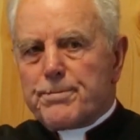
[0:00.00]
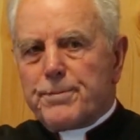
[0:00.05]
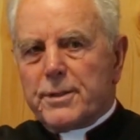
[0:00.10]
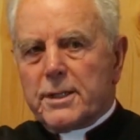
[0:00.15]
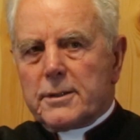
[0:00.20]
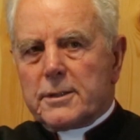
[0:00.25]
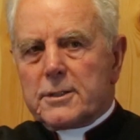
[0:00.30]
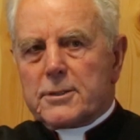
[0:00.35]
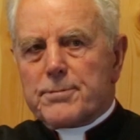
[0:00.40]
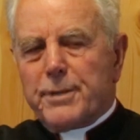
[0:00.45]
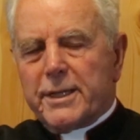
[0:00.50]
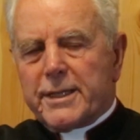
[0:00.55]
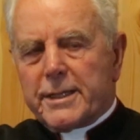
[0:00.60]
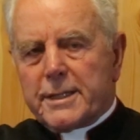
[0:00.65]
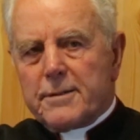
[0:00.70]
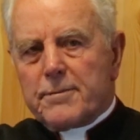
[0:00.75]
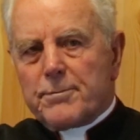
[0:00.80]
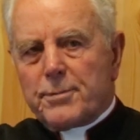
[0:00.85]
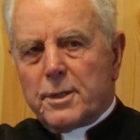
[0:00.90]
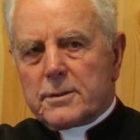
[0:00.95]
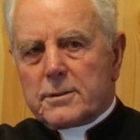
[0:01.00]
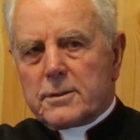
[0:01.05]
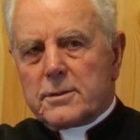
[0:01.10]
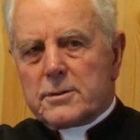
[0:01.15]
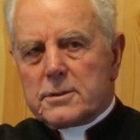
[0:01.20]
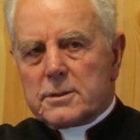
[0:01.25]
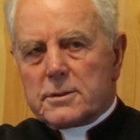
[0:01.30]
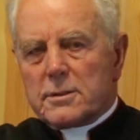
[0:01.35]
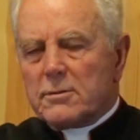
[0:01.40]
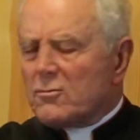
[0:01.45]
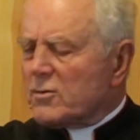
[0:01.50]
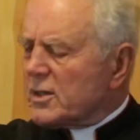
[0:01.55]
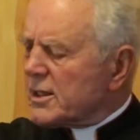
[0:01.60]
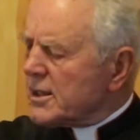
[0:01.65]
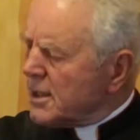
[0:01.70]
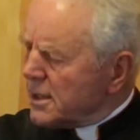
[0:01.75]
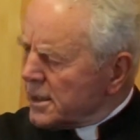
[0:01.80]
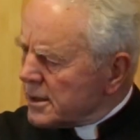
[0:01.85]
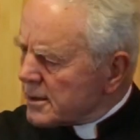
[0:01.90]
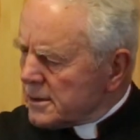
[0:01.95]
pills back in bottles
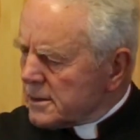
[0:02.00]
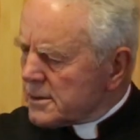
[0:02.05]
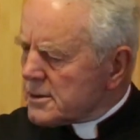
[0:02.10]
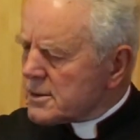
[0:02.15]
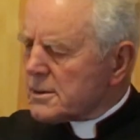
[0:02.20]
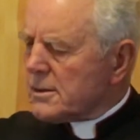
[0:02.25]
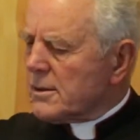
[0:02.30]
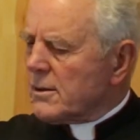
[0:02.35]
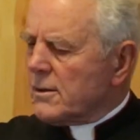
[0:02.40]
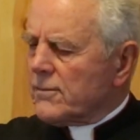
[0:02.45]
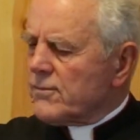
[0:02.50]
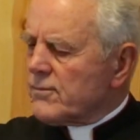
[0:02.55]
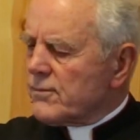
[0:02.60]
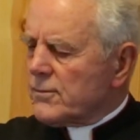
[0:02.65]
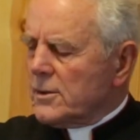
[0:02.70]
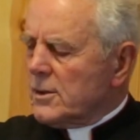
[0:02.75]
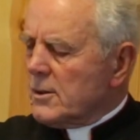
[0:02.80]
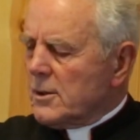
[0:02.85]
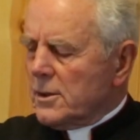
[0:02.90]
regardless of